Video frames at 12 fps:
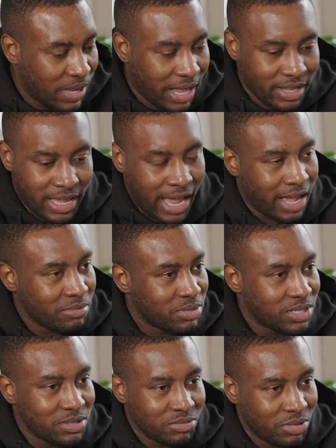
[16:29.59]
get the
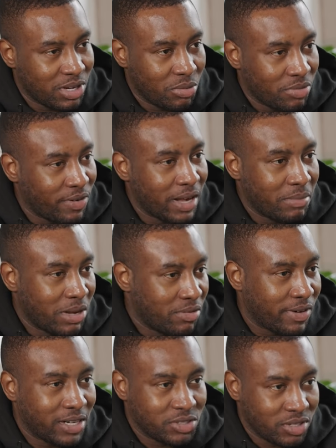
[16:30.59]
caps, we, you know, we find a
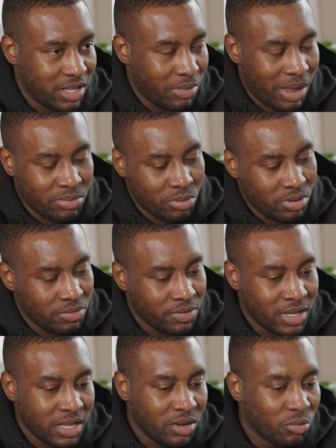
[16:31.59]
manufacturer that we're happy with,